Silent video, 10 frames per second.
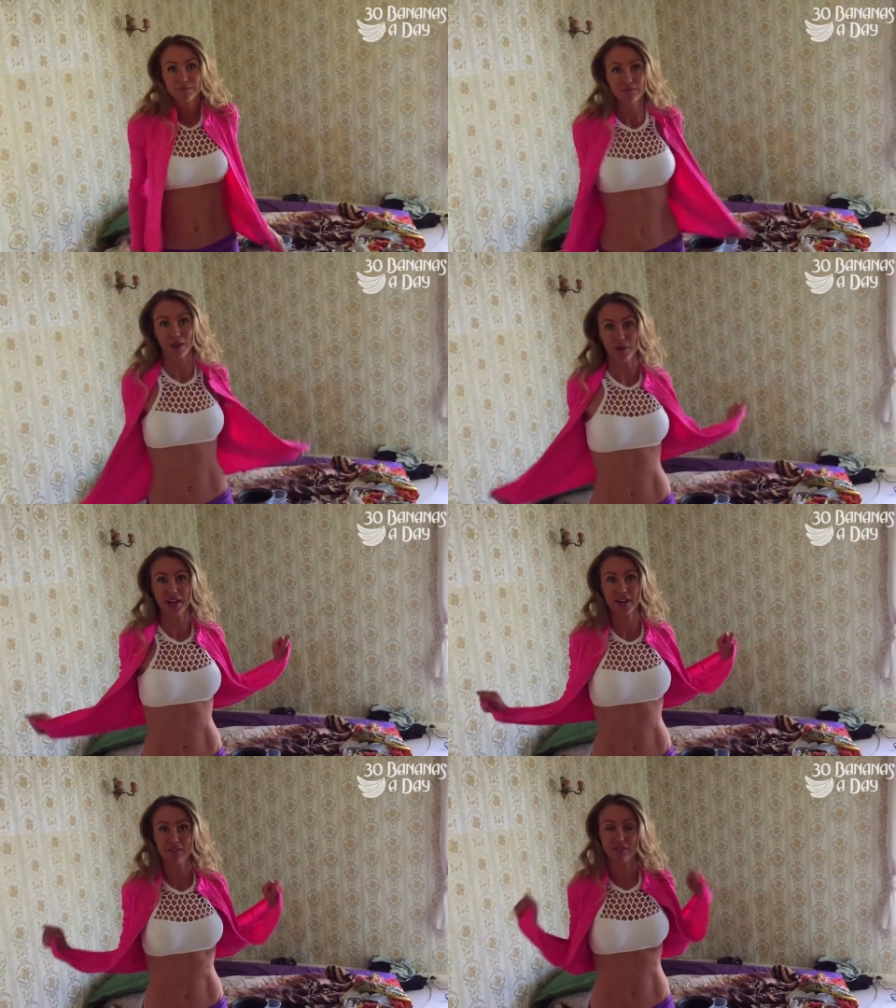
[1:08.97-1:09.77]
But
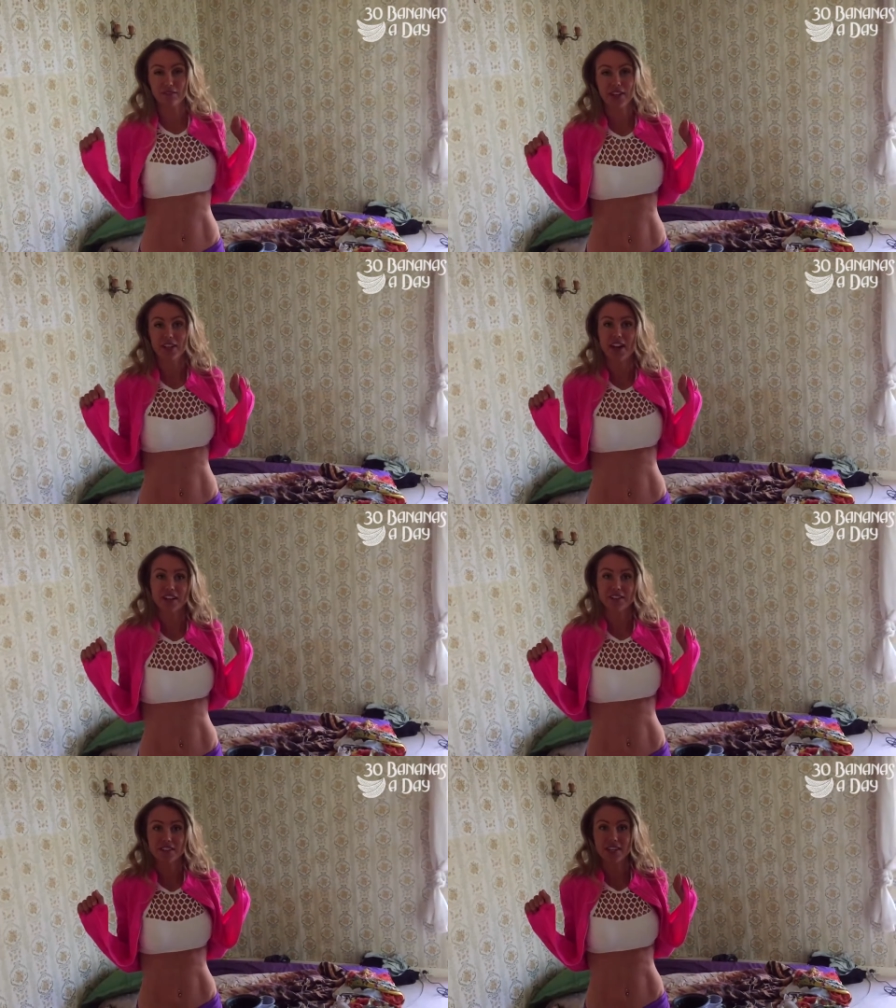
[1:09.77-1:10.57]
we're we're
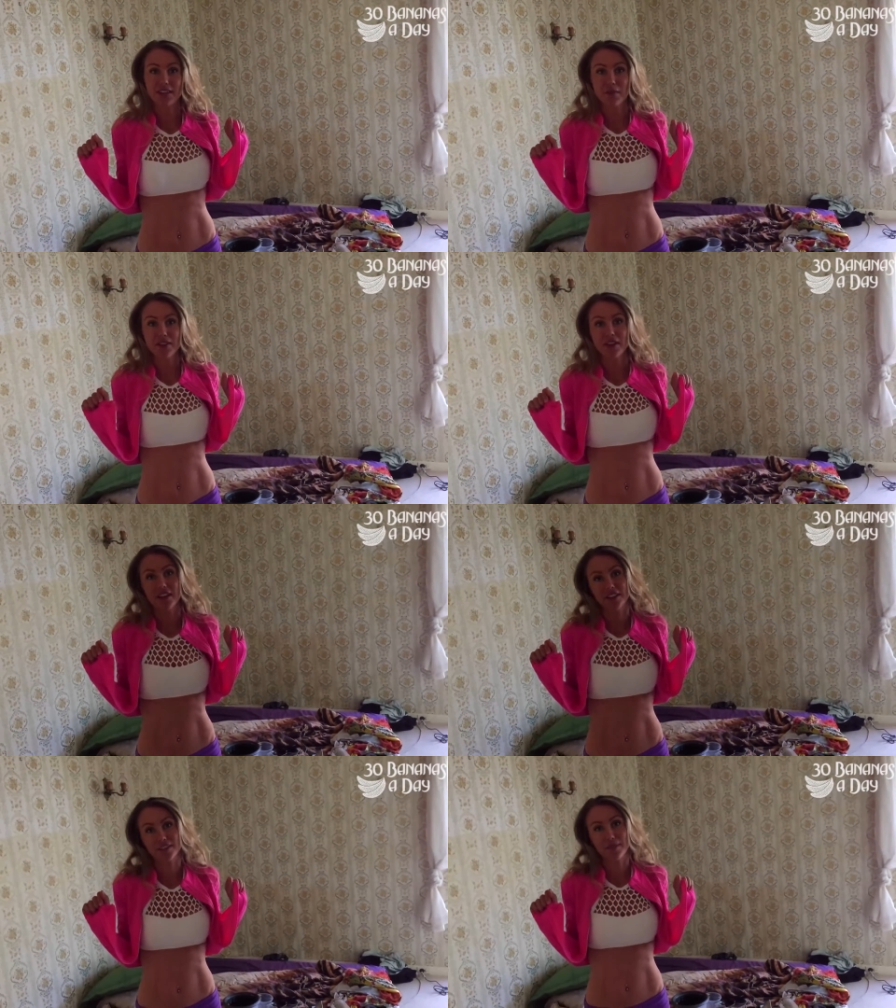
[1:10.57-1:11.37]
like skinny meth
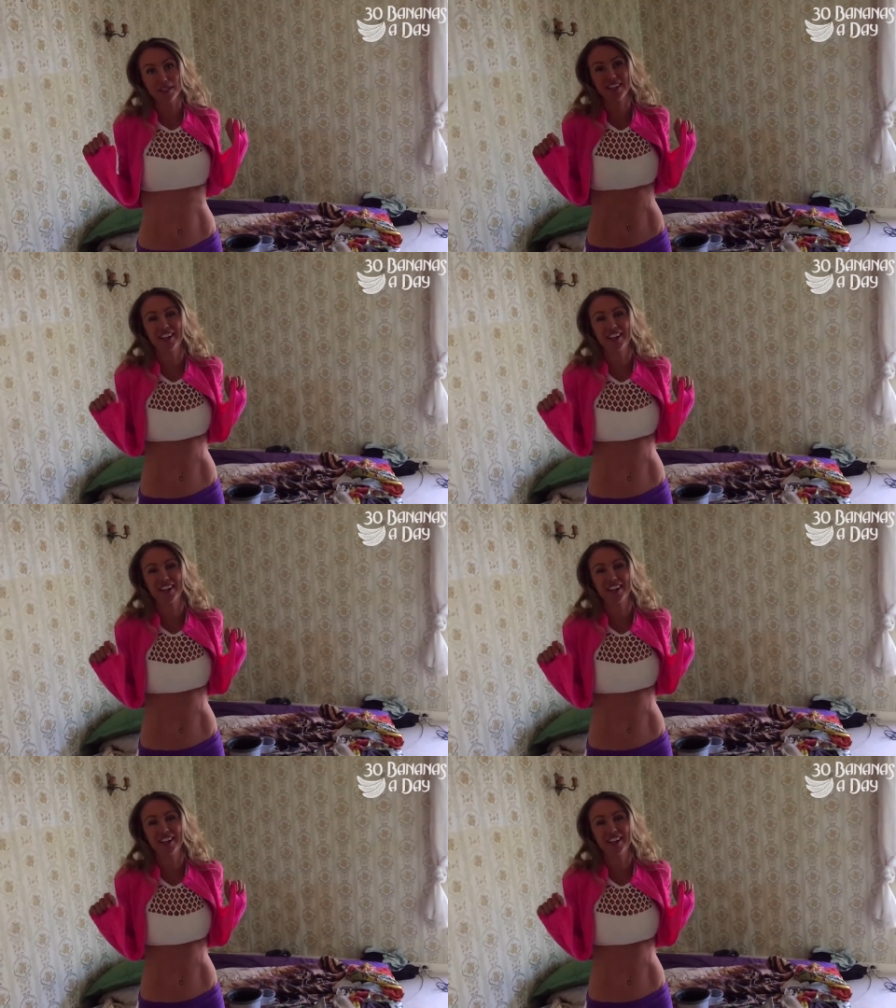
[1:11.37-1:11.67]
addicts. We've got, we've